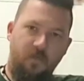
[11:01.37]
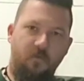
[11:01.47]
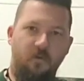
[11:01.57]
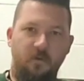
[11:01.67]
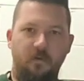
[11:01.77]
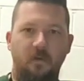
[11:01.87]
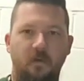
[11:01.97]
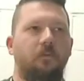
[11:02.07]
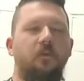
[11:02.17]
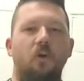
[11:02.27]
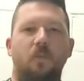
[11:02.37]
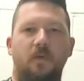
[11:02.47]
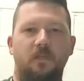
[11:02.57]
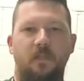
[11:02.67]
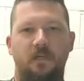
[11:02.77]
video on
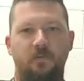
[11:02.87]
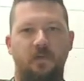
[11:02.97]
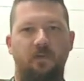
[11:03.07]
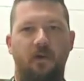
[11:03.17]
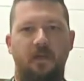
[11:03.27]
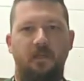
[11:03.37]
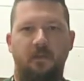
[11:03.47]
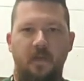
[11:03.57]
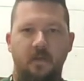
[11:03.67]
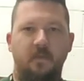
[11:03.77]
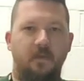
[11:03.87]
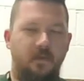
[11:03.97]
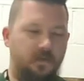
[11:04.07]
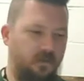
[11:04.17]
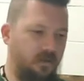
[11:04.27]
coping slash redirecting that that
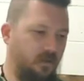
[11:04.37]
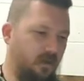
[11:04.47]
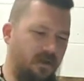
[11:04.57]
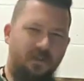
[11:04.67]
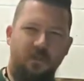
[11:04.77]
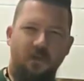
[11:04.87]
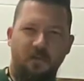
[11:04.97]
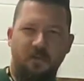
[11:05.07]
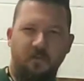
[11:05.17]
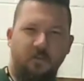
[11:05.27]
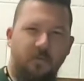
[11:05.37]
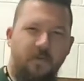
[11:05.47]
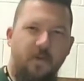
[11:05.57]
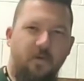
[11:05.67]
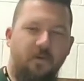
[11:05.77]
nature, which I talked a little bit
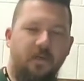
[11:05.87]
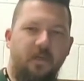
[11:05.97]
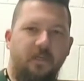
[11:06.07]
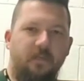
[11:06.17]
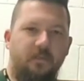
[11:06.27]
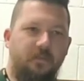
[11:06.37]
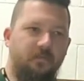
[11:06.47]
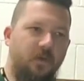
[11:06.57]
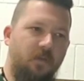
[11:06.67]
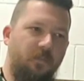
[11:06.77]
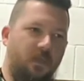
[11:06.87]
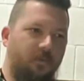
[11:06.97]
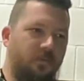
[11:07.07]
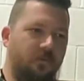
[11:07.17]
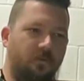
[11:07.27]
about it in my Being
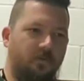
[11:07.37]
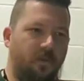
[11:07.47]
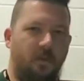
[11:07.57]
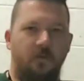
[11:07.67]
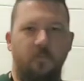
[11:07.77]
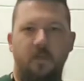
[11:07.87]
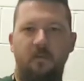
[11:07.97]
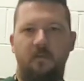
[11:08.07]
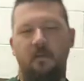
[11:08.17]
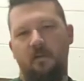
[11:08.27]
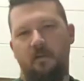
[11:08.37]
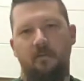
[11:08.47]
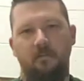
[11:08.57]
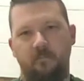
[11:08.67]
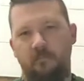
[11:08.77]
Berserker video, but
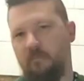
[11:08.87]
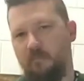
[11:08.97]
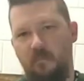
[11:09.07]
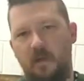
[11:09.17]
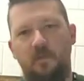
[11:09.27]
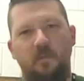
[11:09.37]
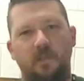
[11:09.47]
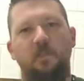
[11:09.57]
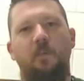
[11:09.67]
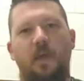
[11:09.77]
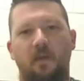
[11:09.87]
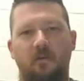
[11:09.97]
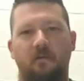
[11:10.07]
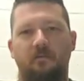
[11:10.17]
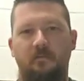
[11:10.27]
might as well
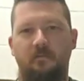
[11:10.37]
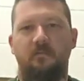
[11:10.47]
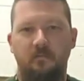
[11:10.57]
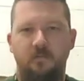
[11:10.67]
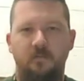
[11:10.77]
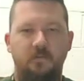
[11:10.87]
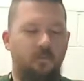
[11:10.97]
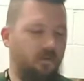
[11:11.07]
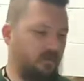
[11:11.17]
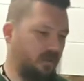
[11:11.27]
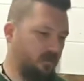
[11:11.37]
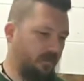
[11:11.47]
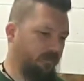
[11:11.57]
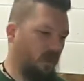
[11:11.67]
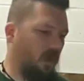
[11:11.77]
expand on smaller things,
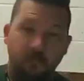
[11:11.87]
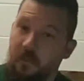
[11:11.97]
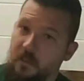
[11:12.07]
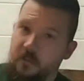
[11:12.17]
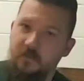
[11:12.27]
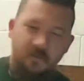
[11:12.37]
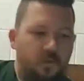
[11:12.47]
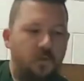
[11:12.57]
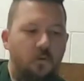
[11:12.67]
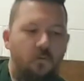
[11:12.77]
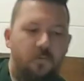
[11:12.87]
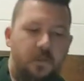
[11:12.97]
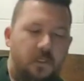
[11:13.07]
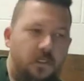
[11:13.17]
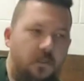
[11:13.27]
right? With this. So
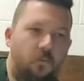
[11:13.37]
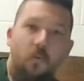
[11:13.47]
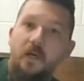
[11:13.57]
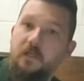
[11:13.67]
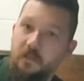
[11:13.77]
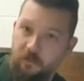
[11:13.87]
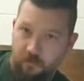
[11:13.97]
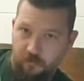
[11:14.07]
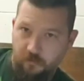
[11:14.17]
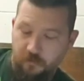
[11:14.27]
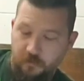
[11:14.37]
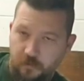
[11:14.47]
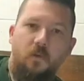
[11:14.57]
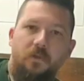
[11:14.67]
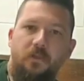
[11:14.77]
the reindeer herders,
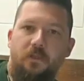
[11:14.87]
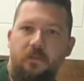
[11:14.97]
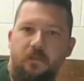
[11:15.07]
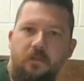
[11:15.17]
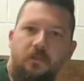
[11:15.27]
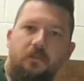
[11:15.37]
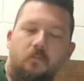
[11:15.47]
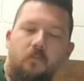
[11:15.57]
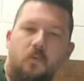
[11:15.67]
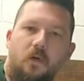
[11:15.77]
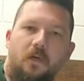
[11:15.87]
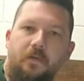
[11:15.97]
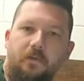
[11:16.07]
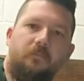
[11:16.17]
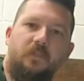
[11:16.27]
which is
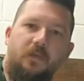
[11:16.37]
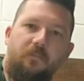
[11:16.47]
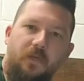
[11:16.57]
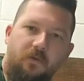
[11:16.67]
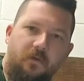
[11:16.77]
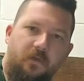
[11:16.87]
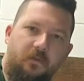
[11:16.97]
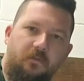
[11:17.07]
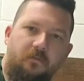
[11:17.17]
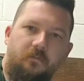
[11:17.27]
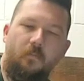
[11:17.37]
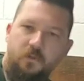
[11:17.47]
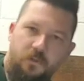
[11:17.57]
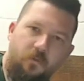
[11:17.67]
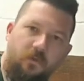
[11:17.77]
what Siberia
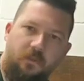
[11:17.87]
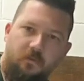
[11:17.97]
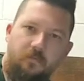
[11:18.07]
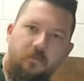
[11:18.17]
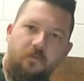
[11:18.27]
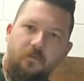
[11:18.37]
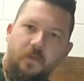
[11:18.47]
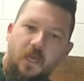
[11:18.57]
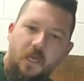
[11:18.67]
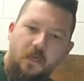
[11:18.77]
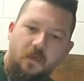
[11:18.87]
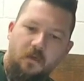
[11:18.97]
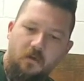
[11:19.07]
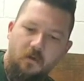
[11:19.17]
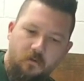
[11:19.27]
was doing.
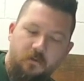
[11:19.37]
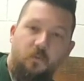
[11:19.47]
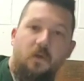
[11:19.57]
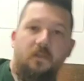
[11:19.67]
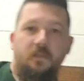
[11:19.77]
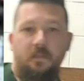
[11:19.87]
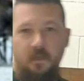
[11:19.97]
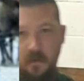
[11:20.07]
They, as well as the